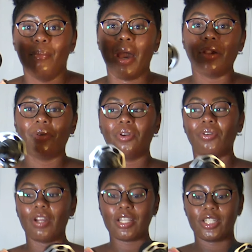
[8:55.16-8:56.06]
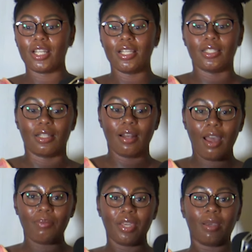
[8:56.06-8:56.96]
microaggressions, and
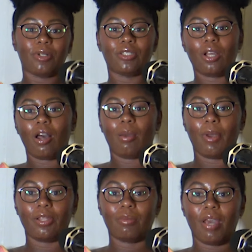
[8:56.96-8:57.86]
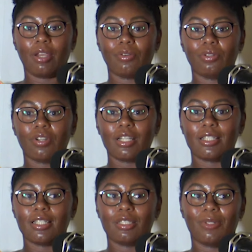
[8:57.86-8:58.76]
not being able to talk about the
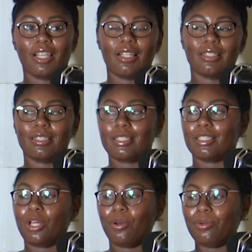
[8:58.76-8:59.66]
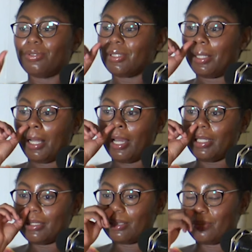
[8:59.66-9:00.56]
microaggressions because it just toes the
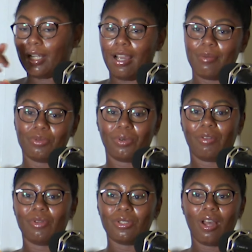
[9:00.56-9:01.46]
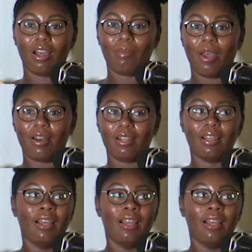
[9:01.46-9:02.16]
line sometimes, where if you talk about it,